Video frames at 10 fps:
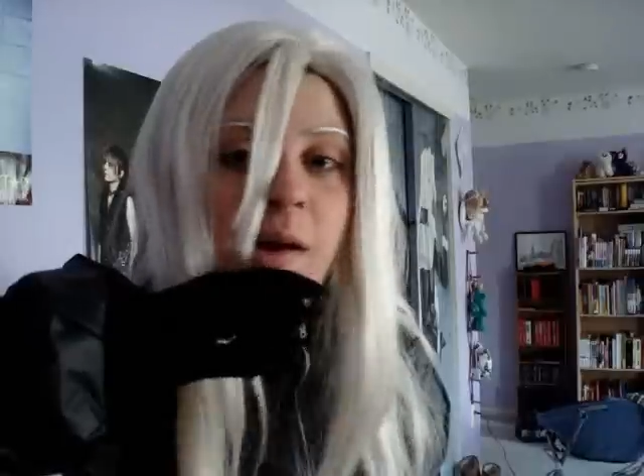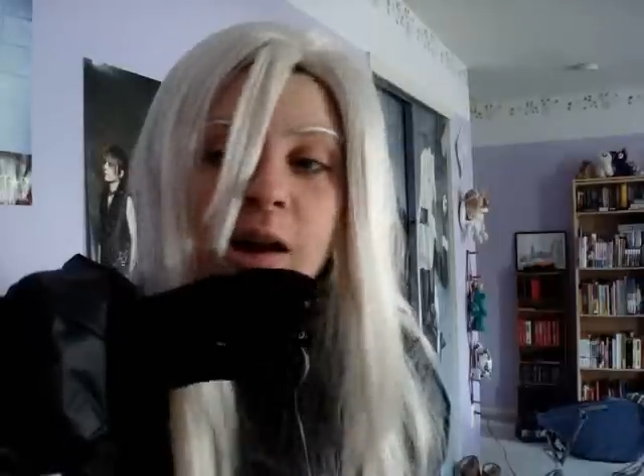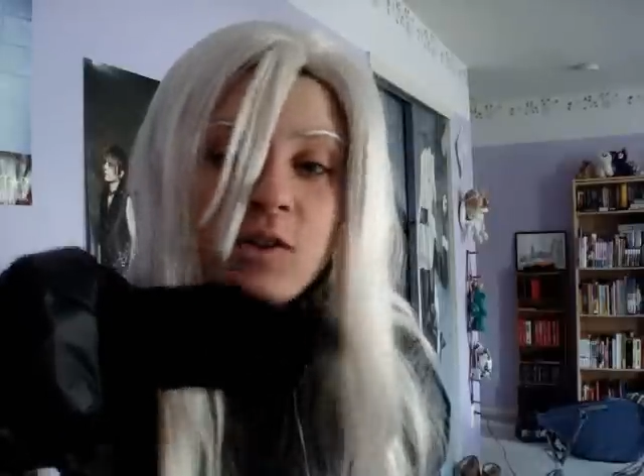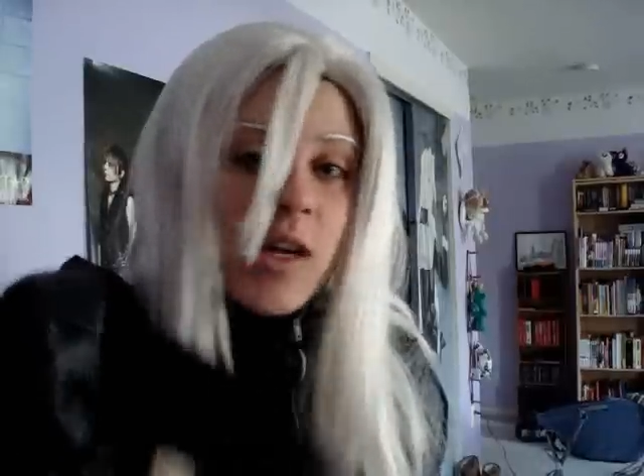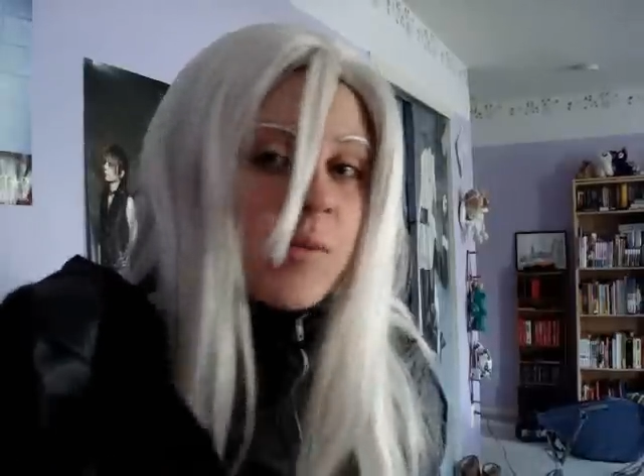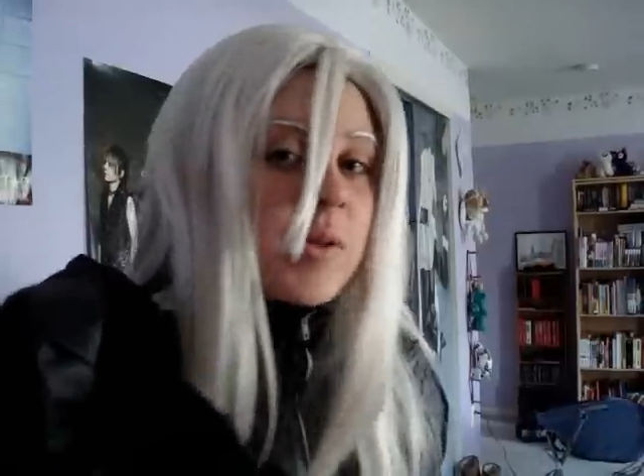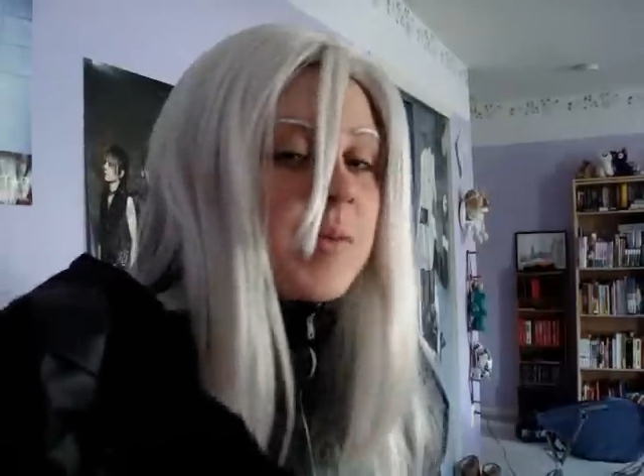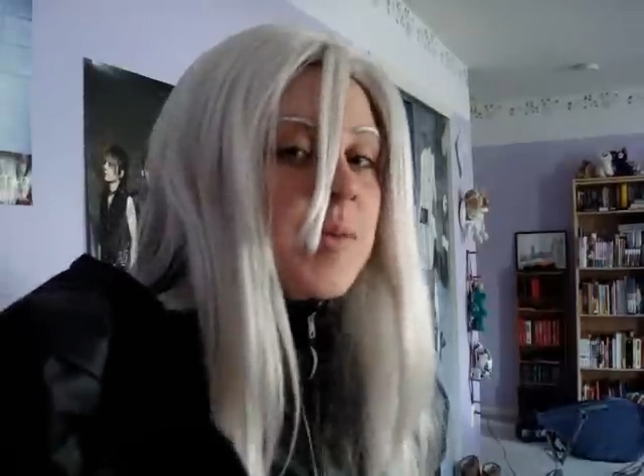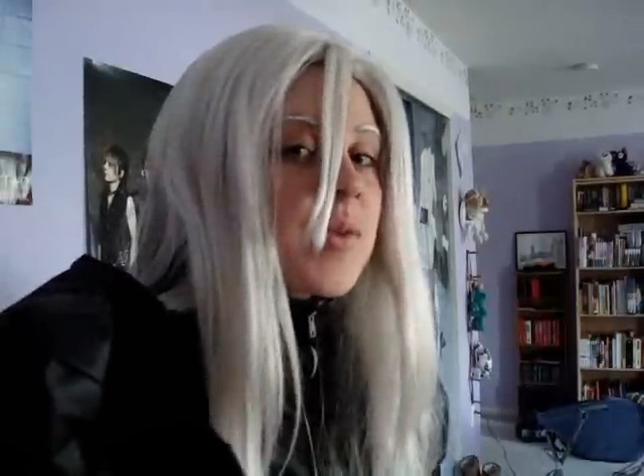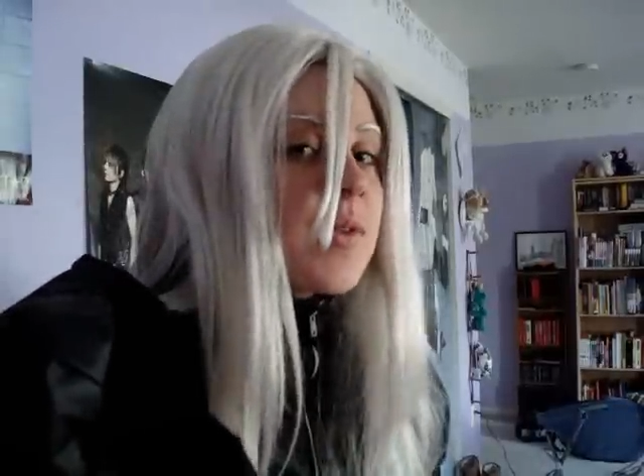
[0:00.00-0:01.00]
I tried to pick
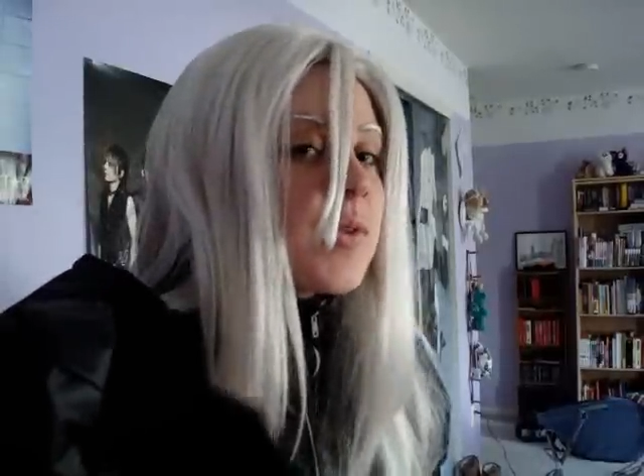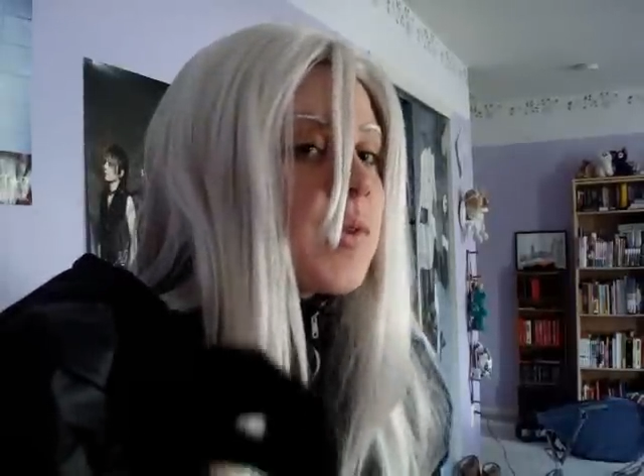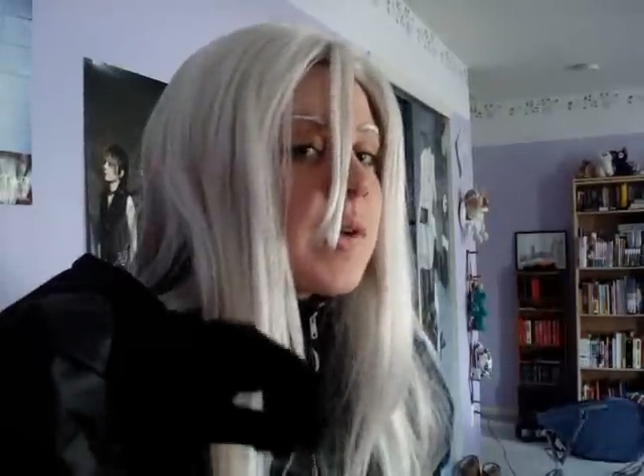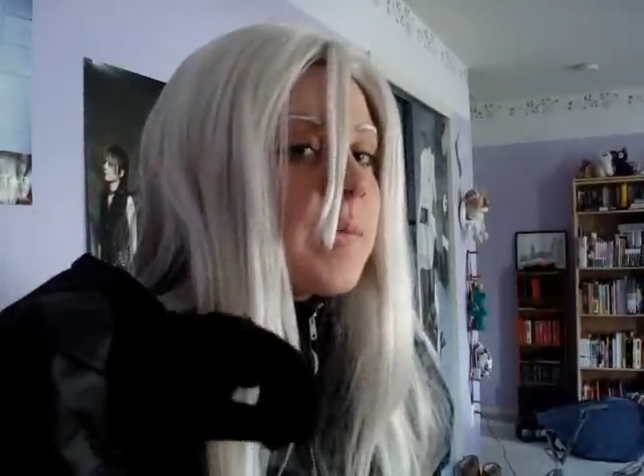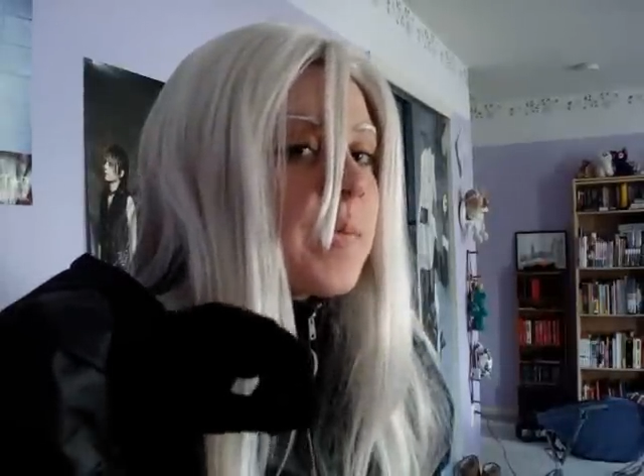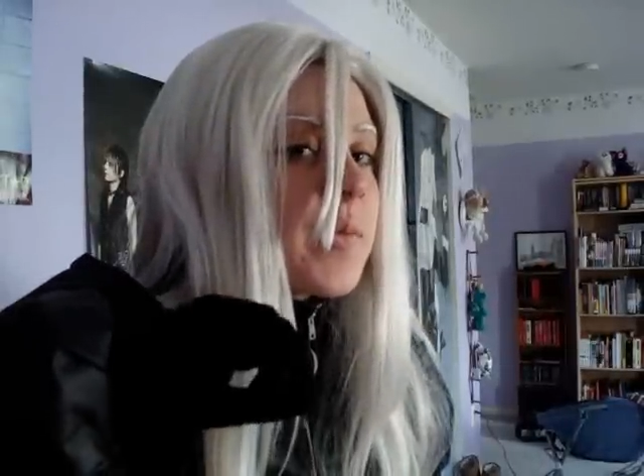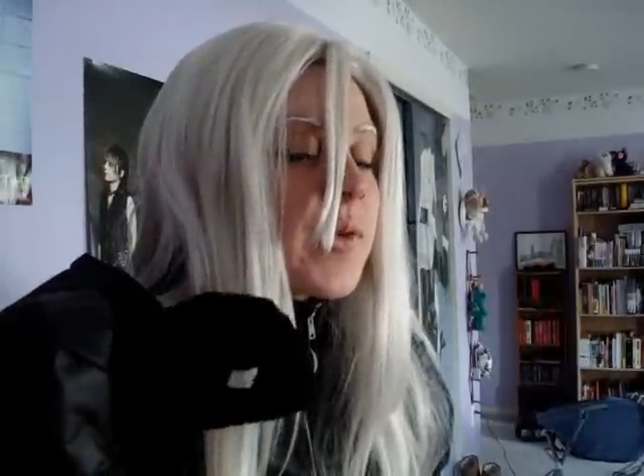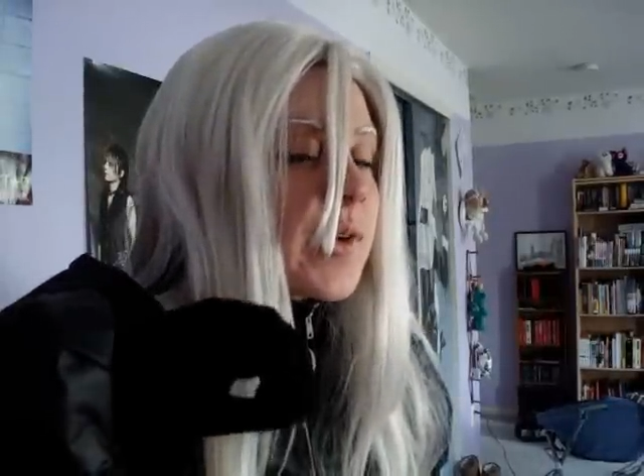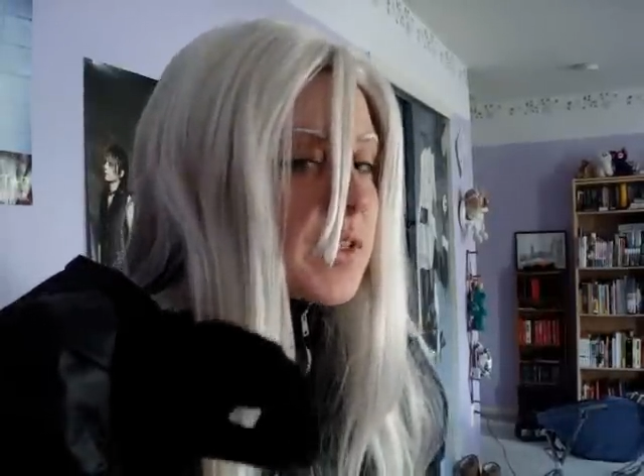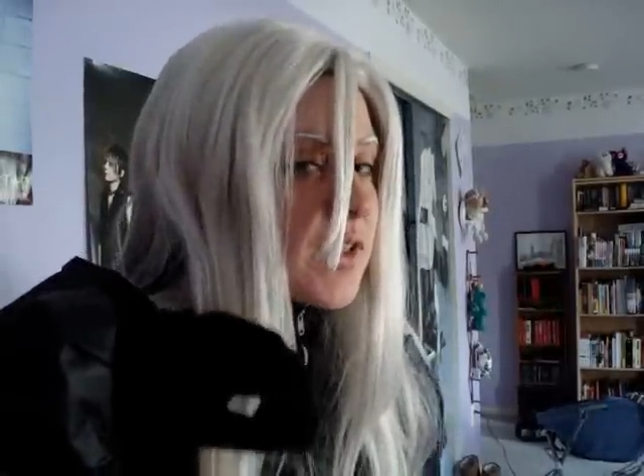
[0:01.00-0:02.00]
people who I'm
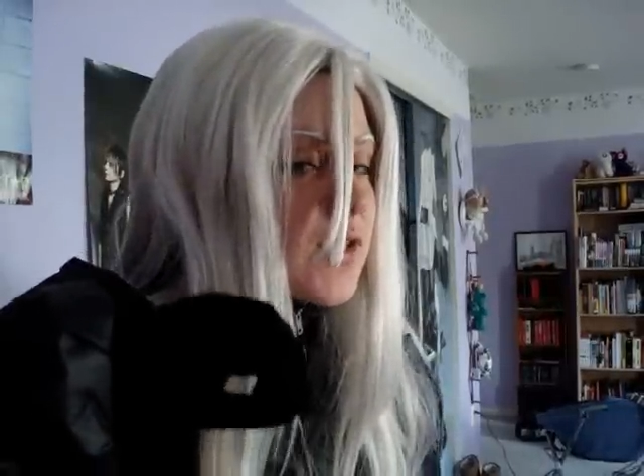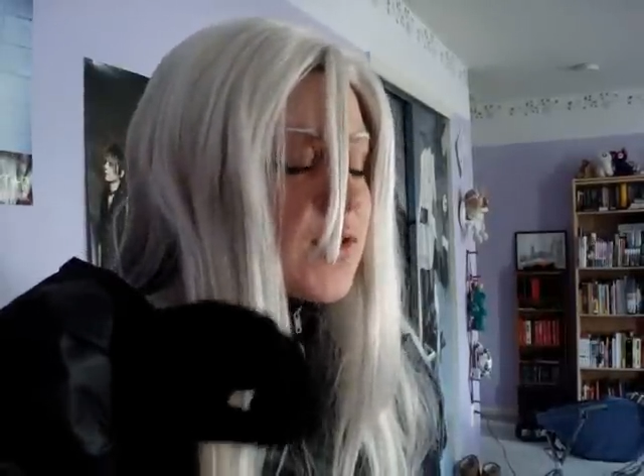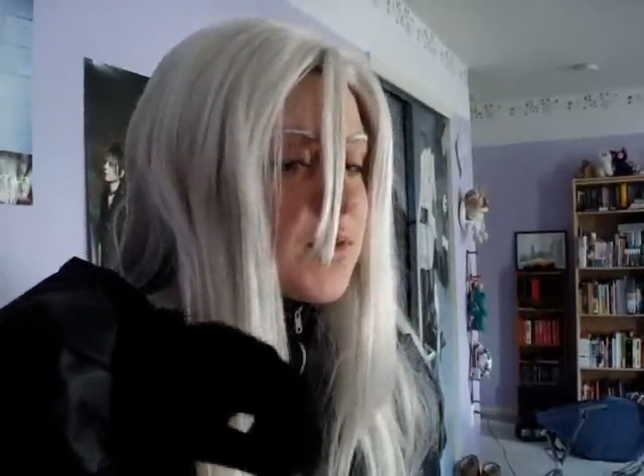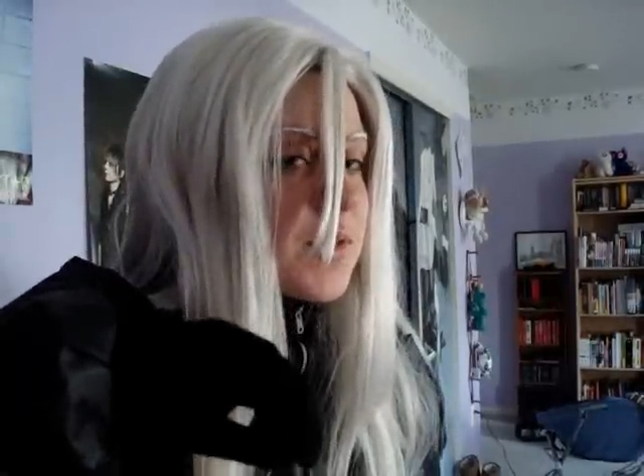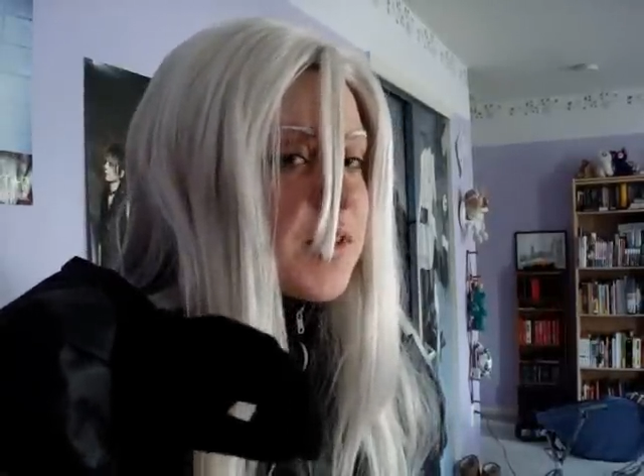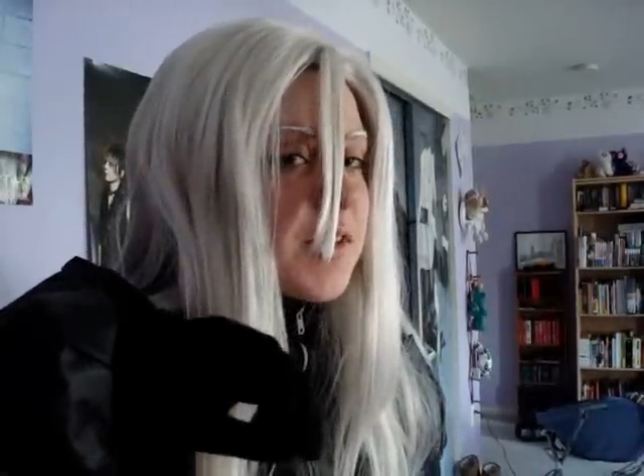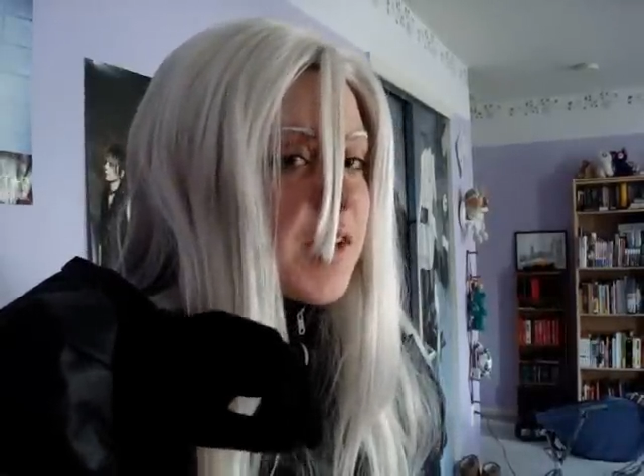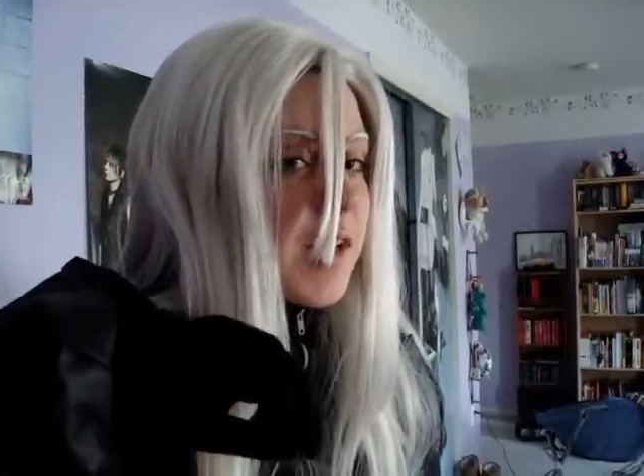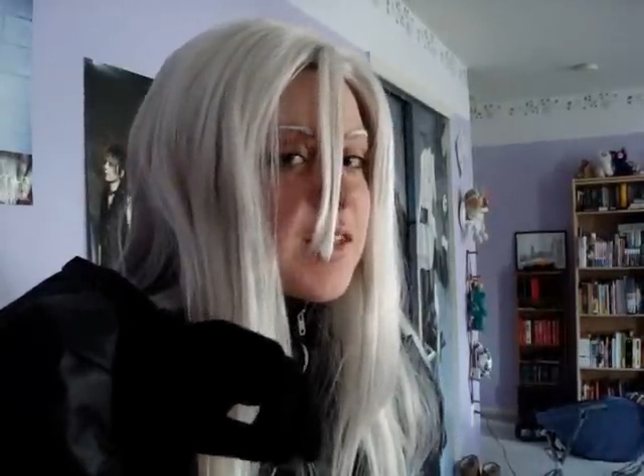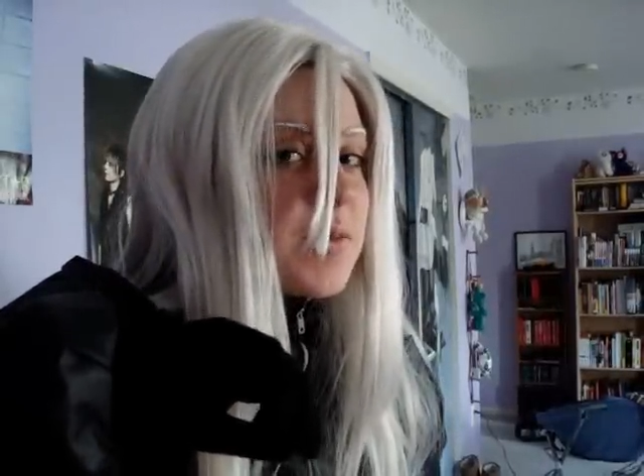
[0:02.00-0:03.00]
pretty sure
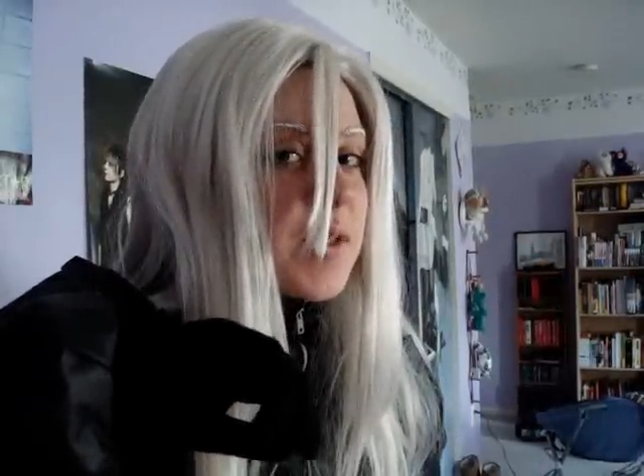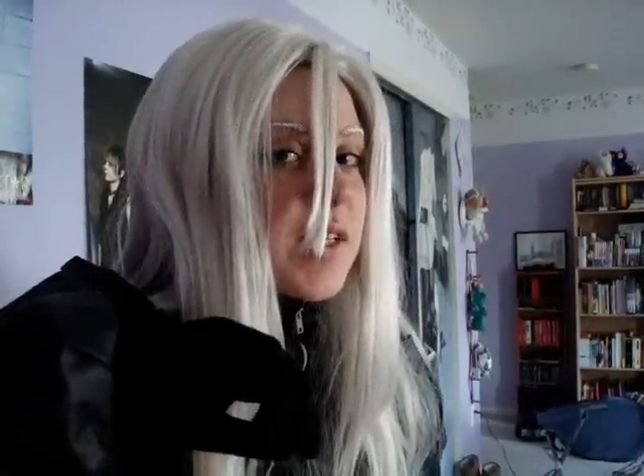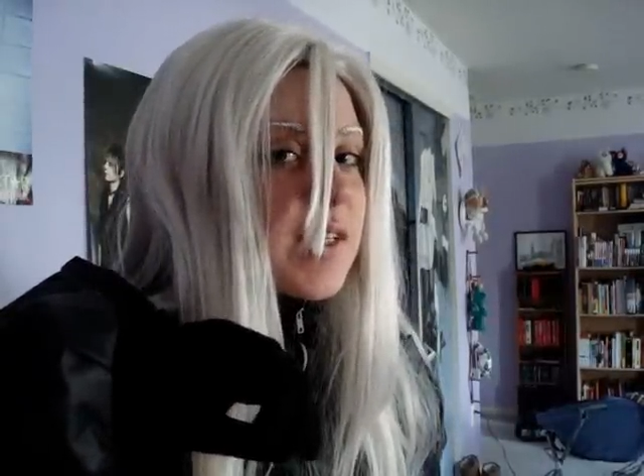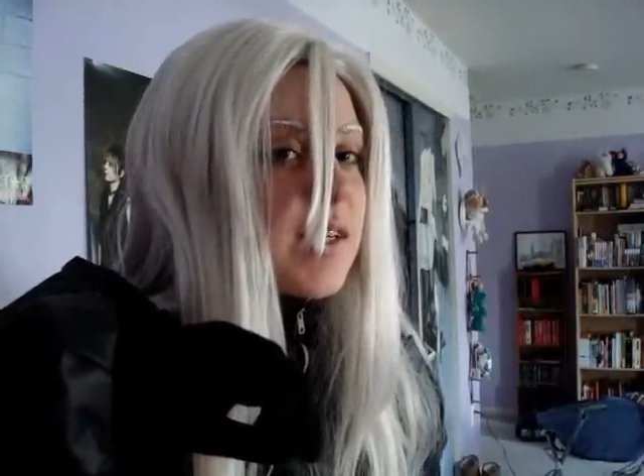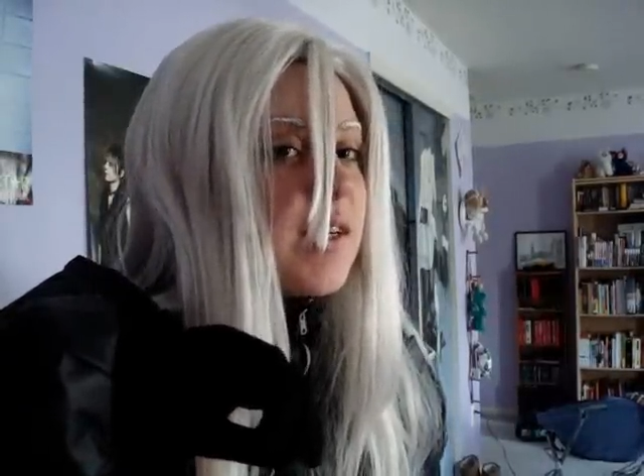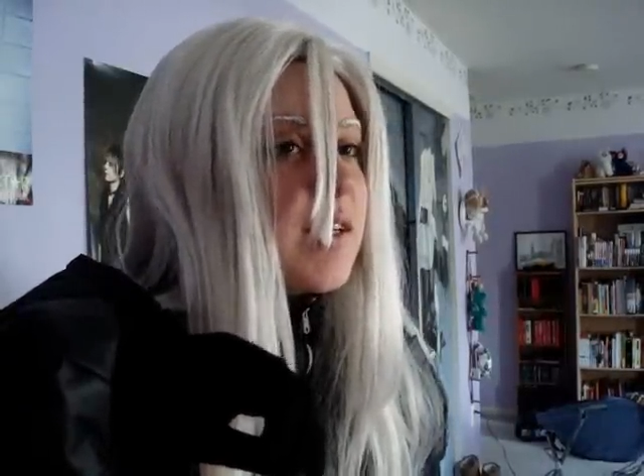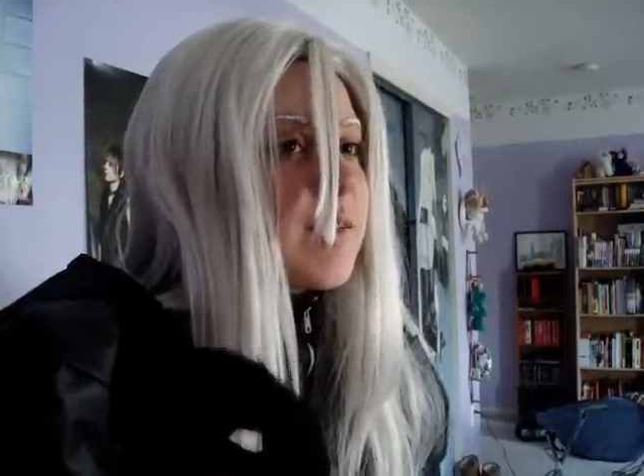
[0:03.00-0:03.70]
cosplay,